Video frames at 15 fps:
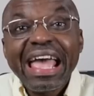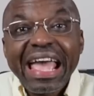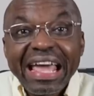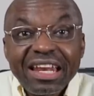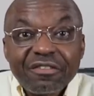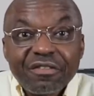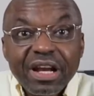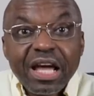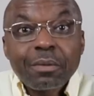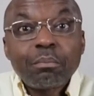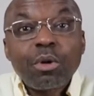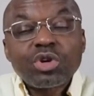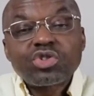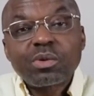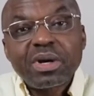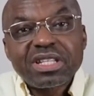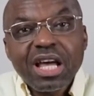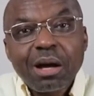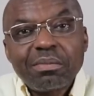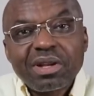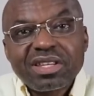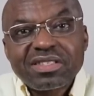elevated muscle
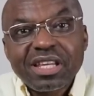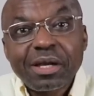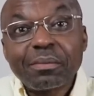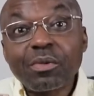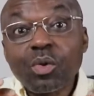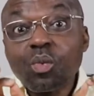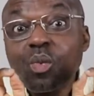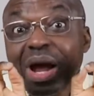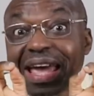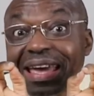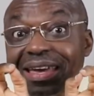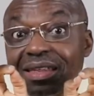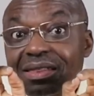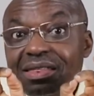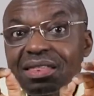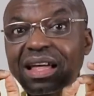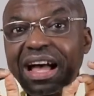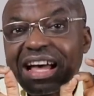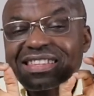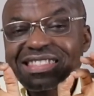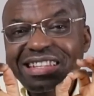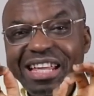metabolism with
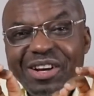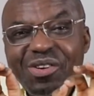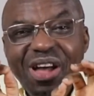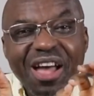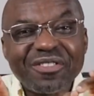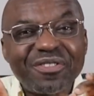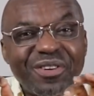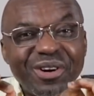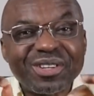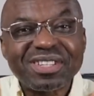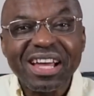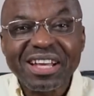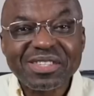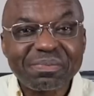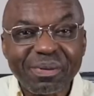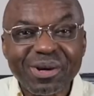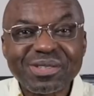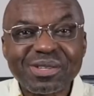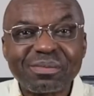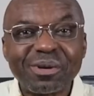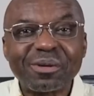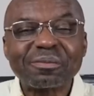as little effort as
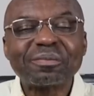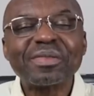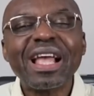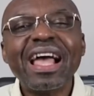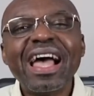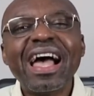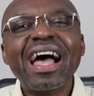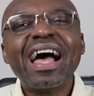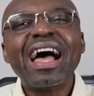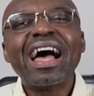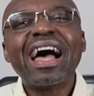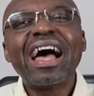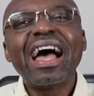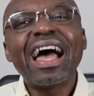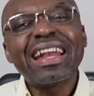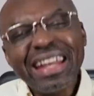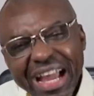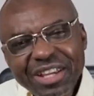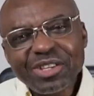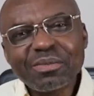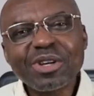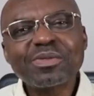possible. And
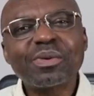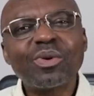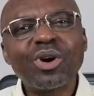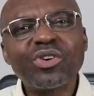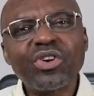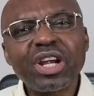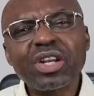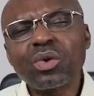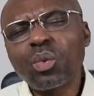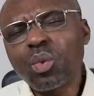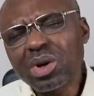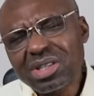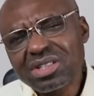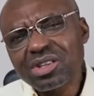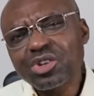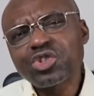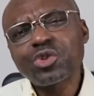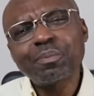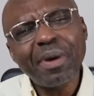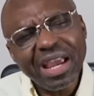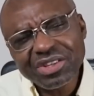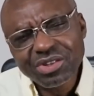now you must be wondering, what is so
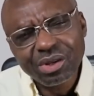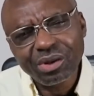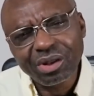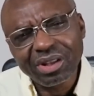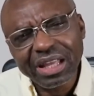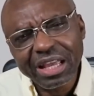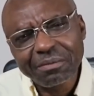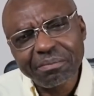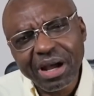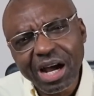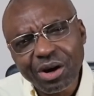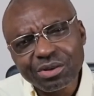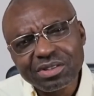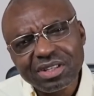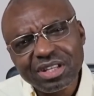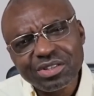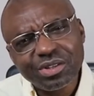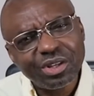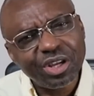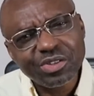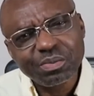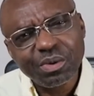special about the
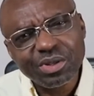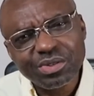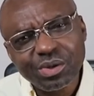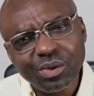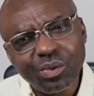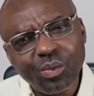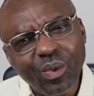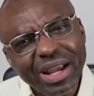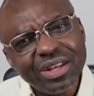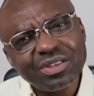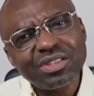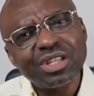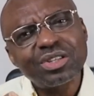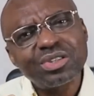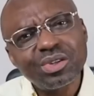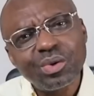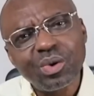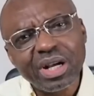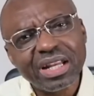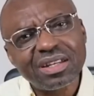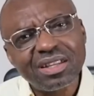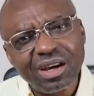soleus muscle? Why does it do
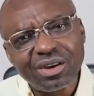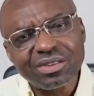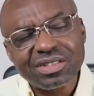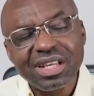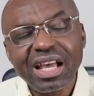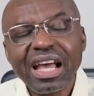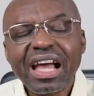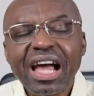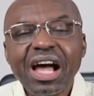what it does?